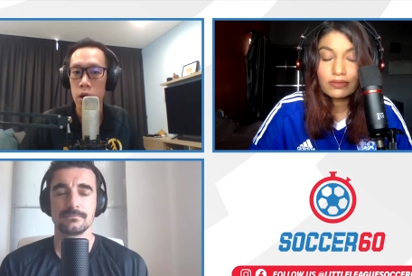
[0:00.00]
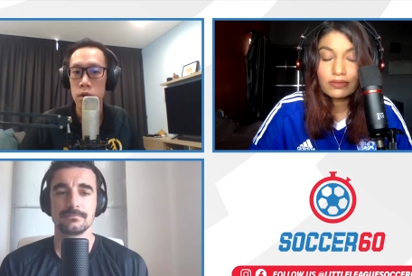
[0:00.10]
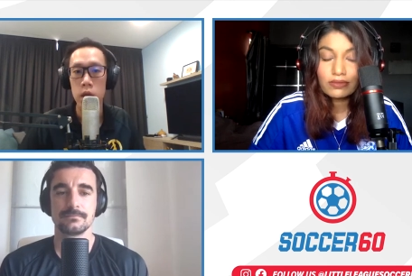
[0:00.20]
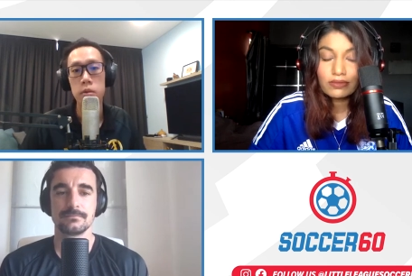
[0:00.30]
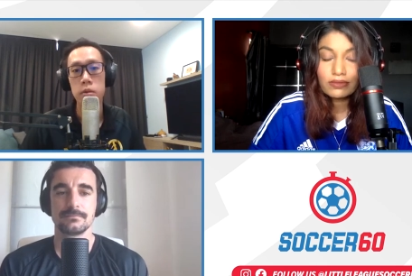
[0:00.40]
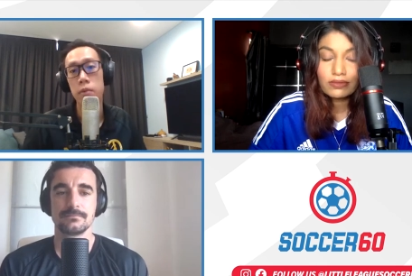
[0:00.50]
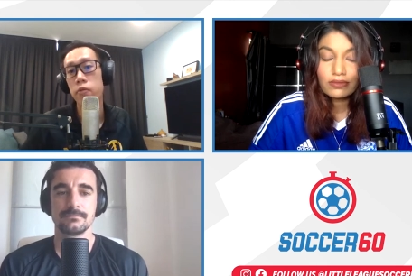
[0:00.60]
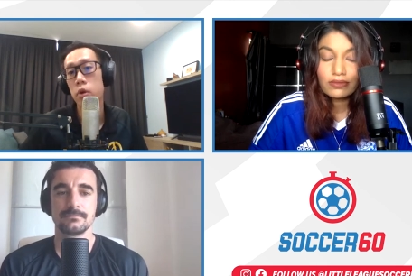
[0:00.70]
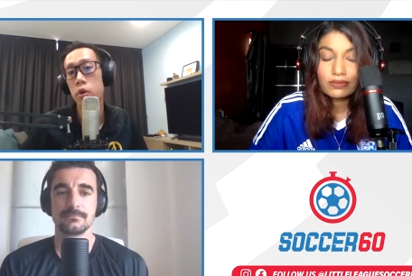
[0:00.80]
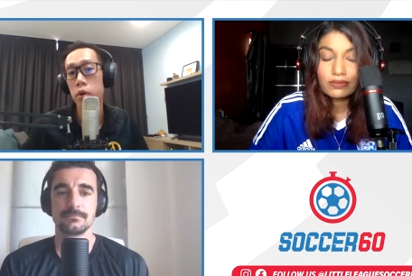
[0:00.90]
Speaker 1: Send us some
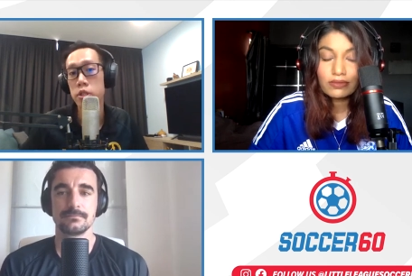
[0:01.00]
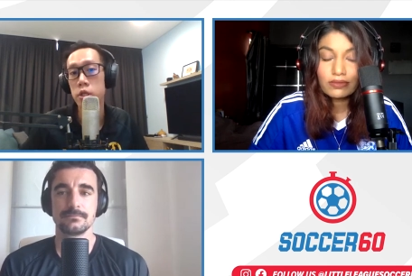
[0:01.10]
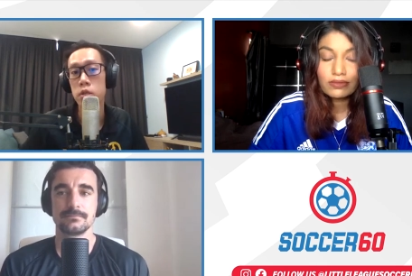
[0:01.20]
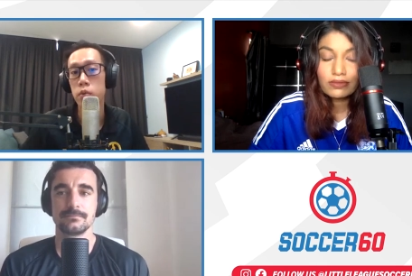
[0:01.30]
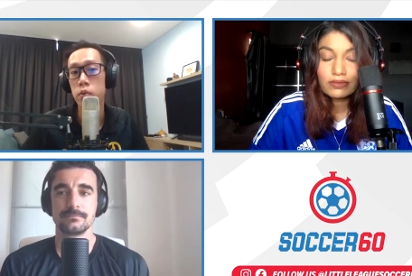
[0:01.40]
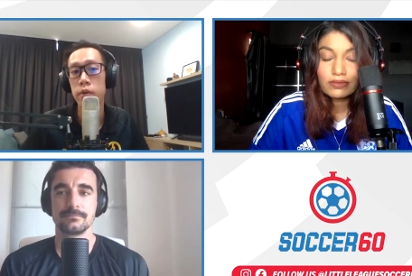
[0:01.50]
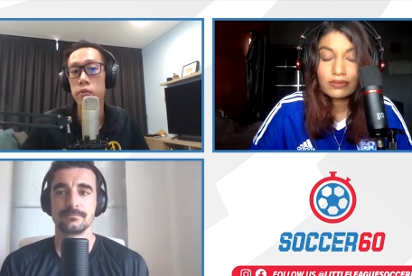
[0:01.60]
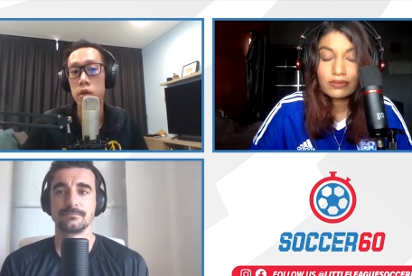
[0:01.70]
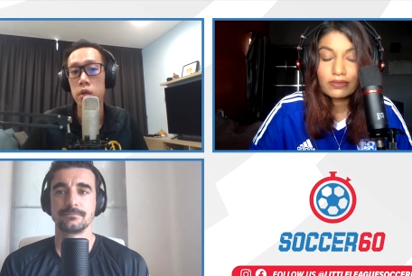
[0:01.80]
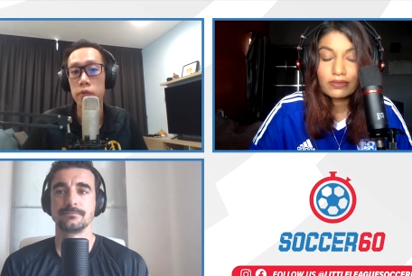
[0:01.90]
of your questions. We'd love
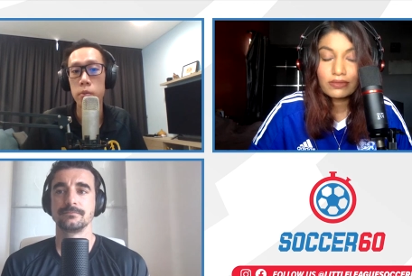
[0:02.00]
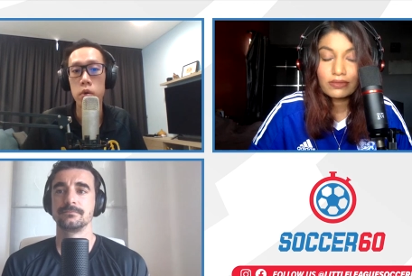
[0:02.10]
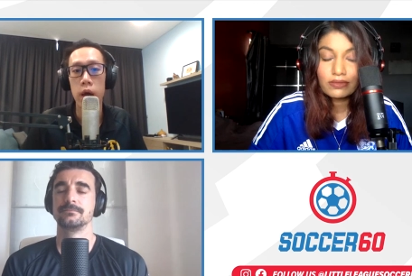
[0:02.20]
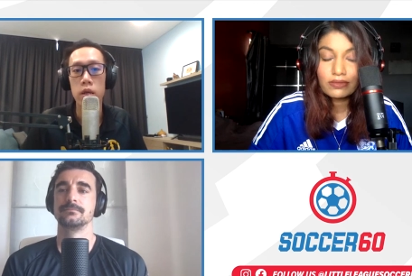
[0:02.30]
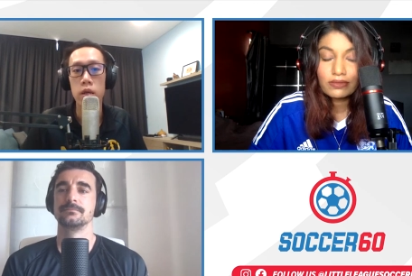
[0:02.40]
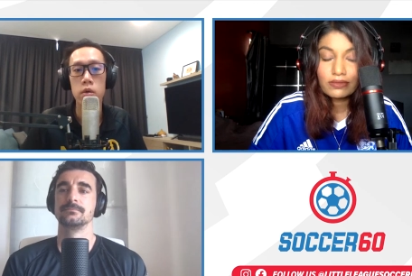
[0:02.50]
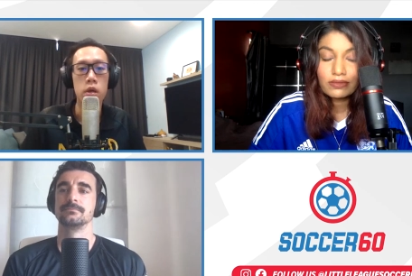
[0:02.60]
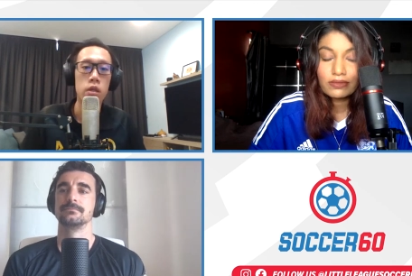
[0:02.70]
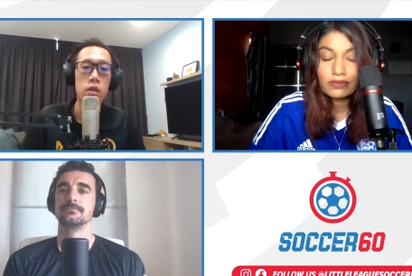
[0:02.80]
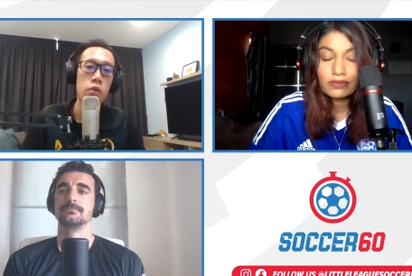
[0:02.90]
to hear from you guys.
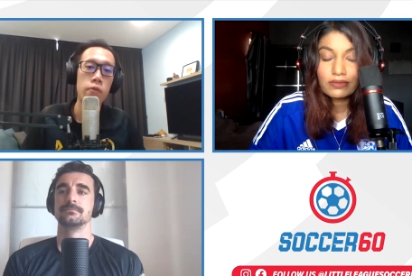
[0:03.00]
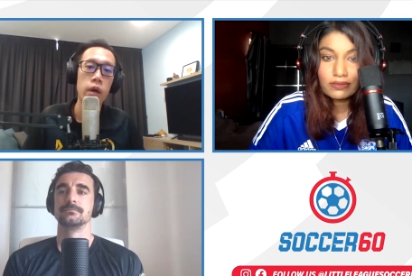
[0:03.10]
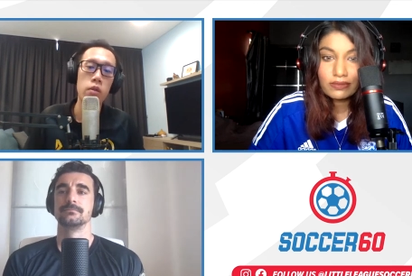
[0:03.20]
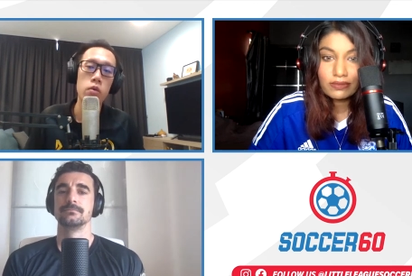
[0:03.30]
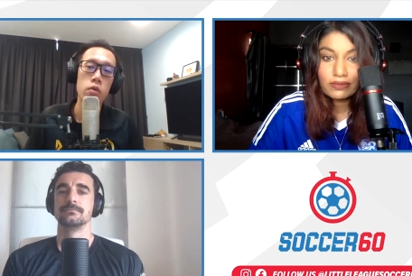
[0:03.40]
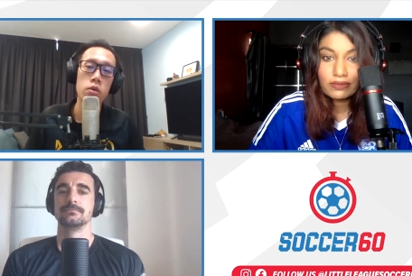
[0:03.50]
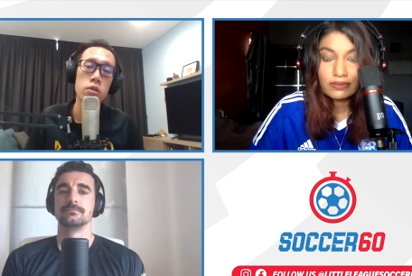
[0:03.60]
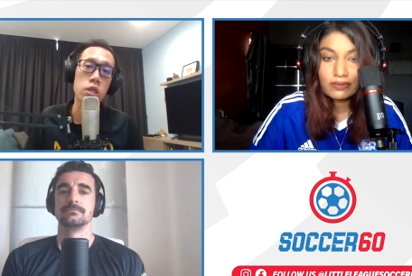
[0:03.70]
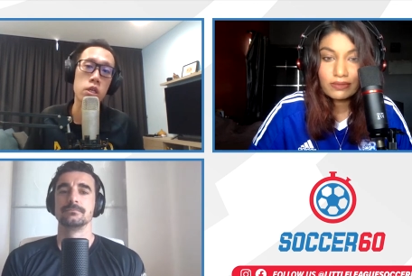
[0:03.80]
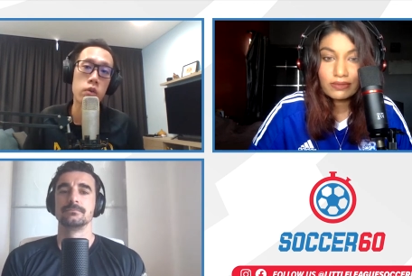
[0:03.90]
Okay, don't forget to also
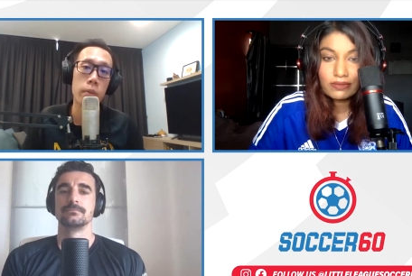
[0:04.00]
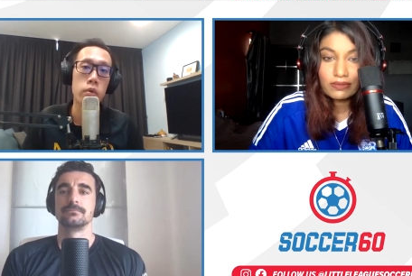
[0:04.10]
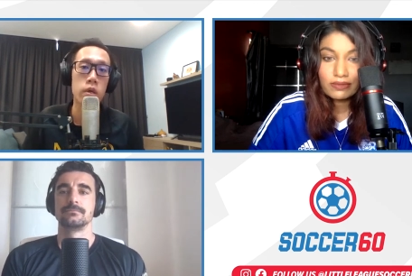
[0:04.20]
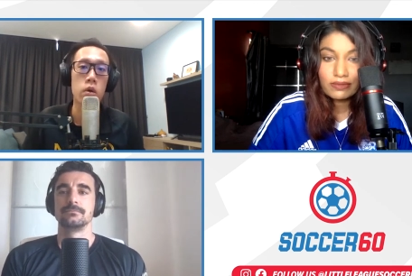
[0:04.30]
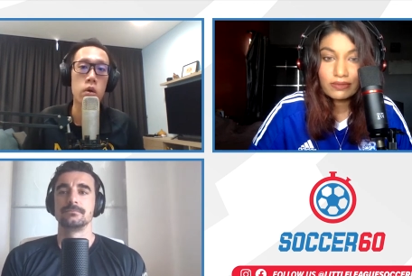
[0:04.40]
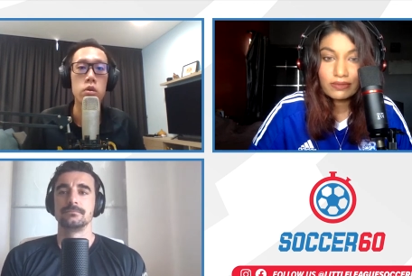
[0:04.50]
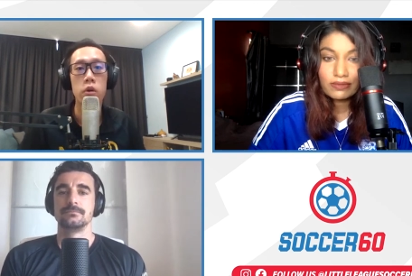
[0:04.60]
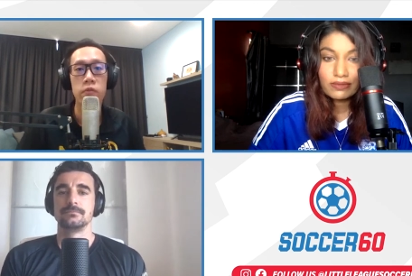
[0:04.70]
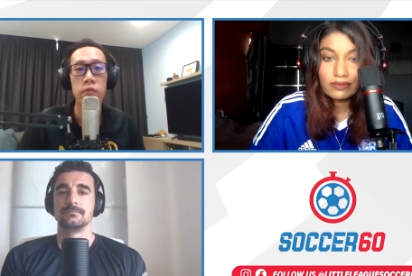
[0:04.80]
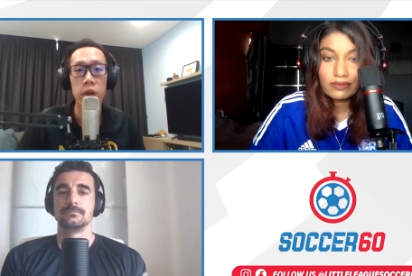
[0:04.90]
subscribe to us on
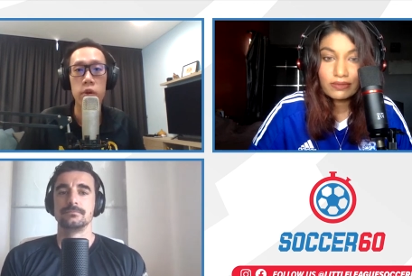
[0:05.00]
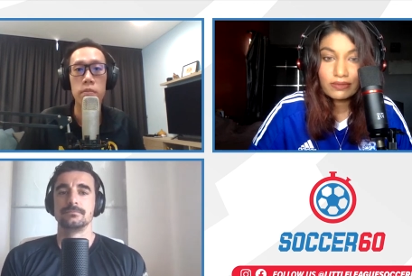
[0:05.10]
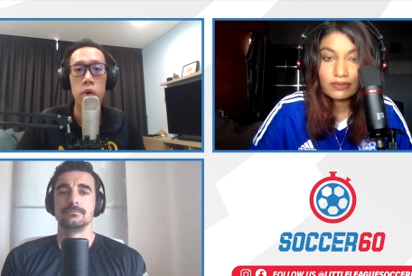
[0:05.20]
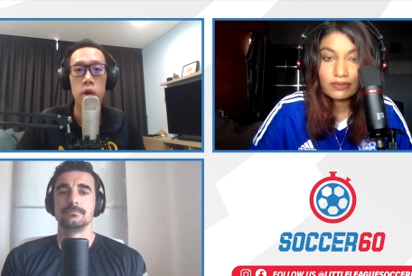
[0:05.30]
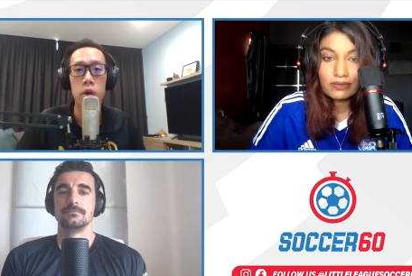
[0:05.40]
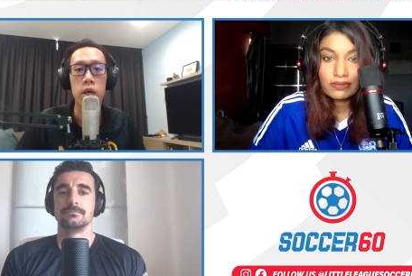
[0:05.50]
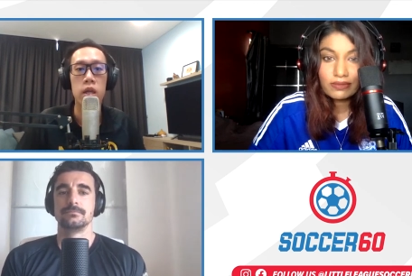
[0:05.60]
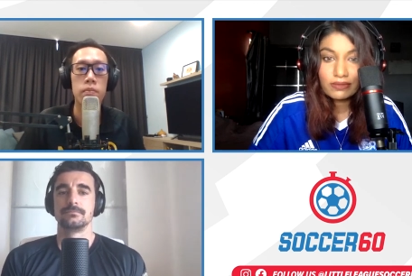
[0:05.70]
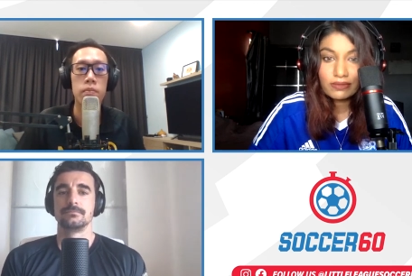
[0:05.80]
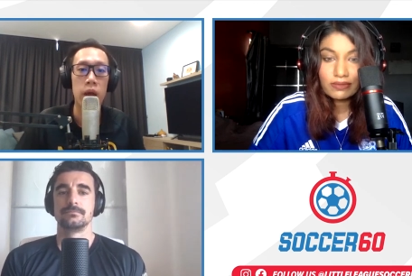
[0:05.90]
your favorite
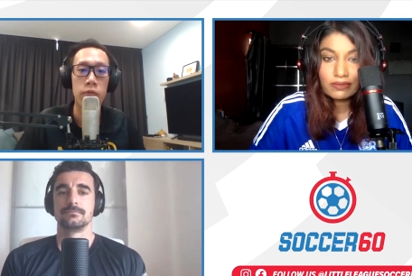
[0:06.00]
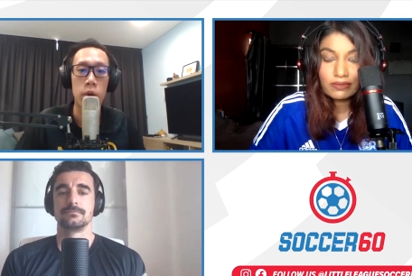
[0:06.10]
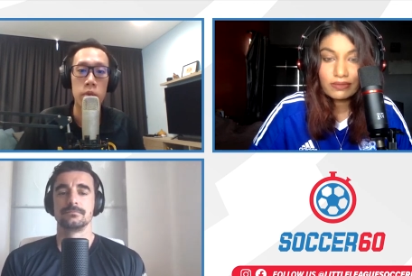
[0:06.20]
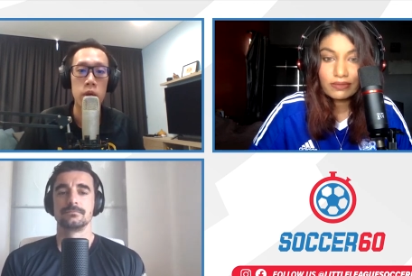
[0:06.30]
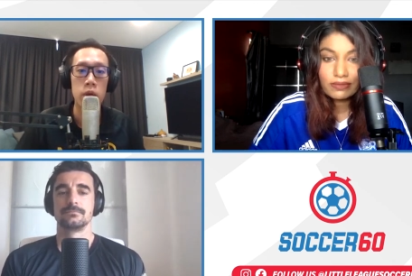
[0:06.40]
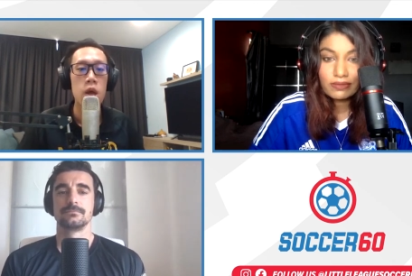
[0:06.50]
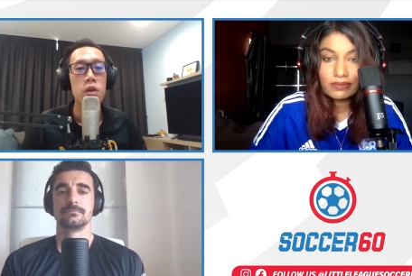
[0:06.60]
podcast platforms.